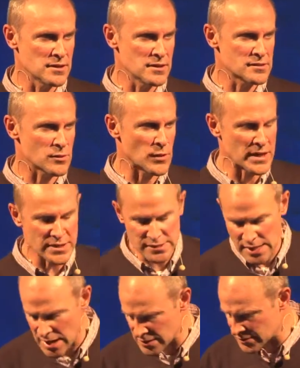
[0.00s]
So when he
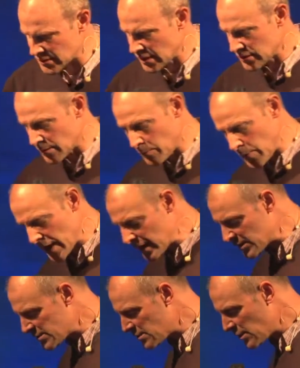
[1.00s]
says the
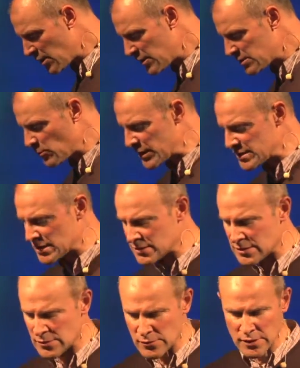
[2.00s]
biggest, you know, when he says
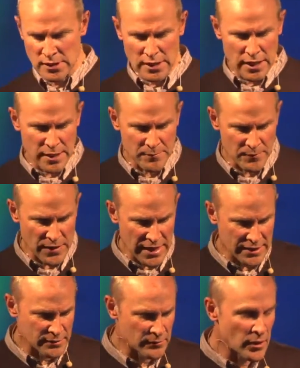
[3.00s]
to,
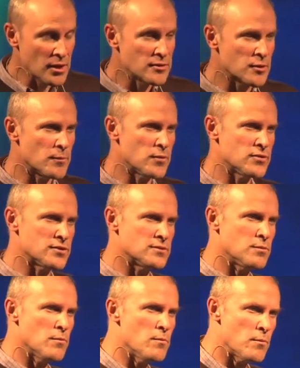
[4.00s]
in
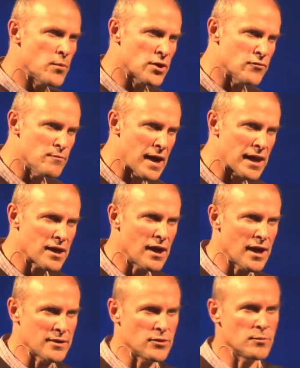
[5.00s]
the book of
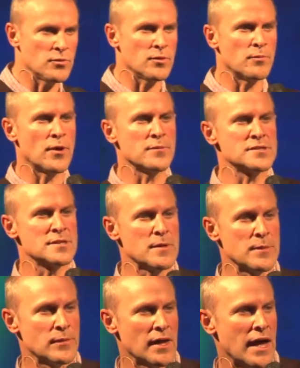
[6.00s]
Malachi, the promise of the
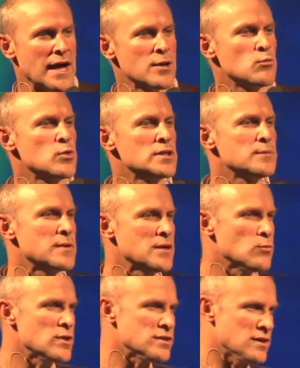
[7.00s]
people, I will be
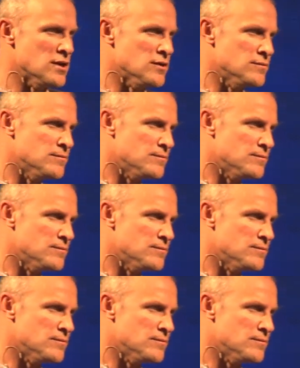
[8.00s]
with you.